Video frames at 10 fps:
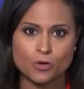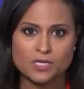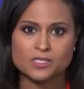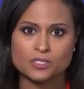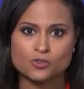
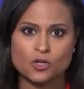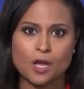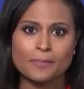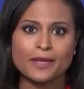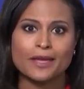President
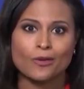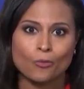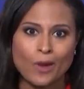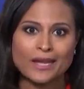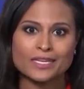Trump,
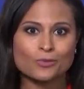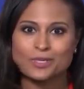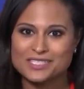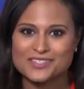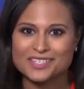when he
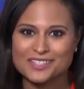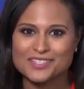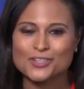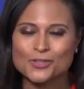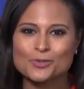was a
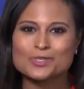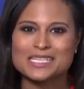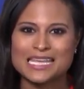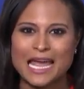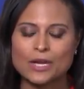citizen,
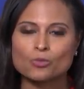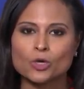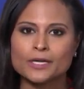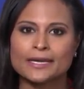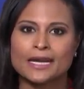used the
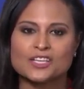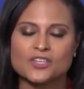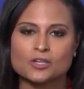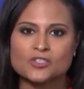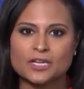N-word?
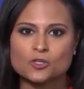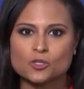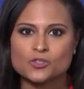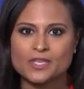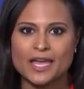Sarah
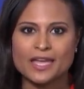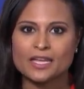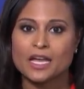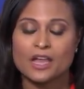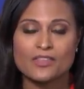Sanders
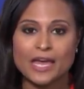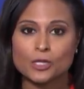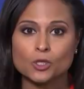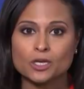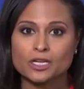saying
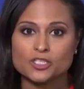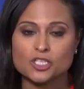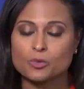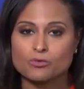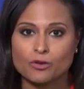that, look,
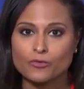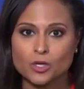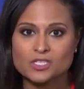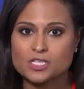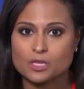she would
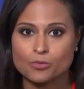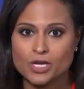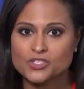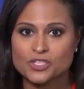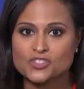refer us to the
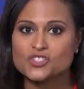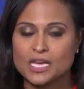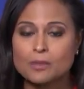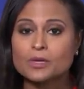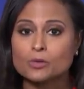president's
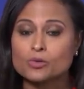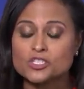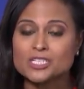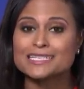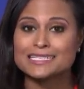statement in
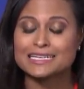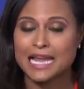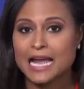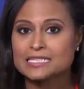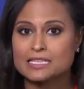which he
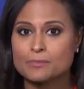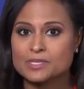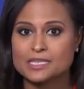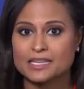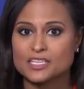denies it,
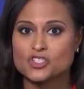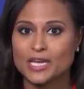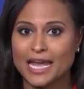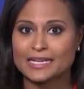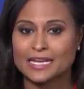but saying that she
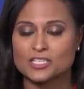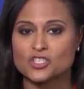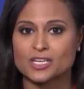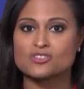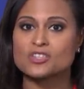hadn't had a
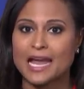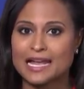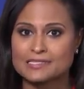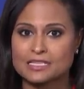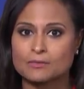chance to
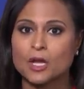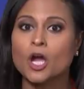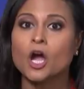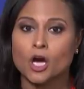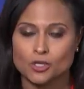ask him
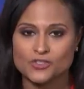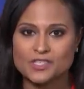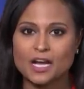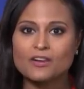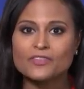
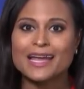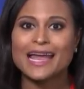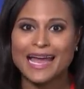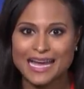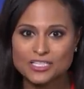
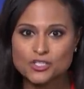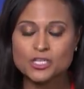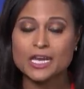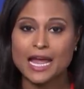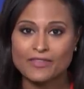herself. Has
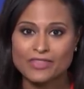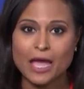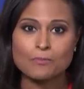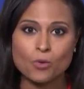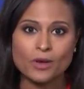she at
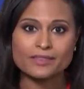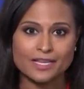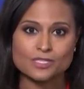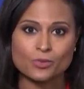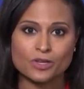that point?
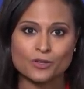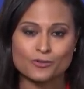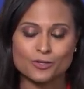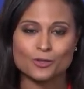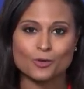That's one of the
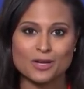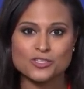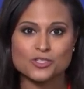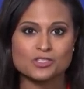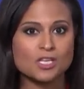critical
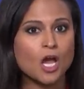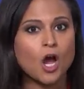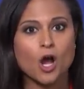questions.